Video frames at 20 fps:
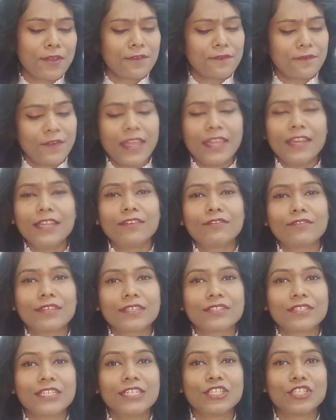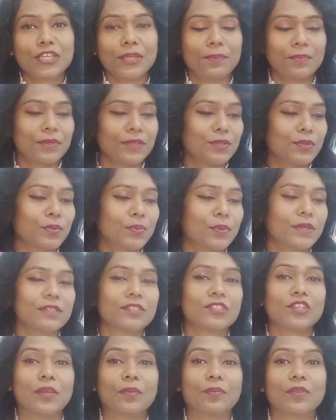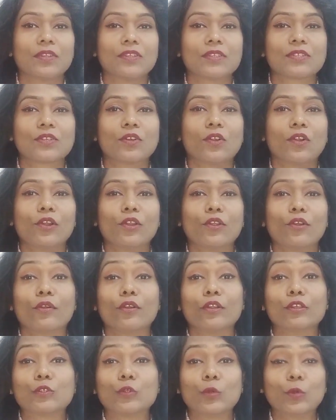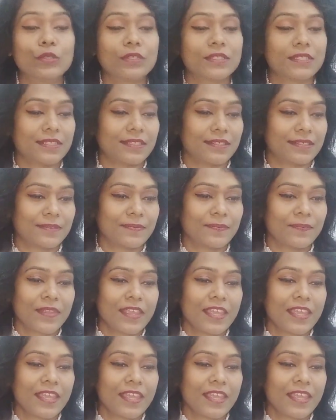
Very interesting chapter. The first chapter is called your resources.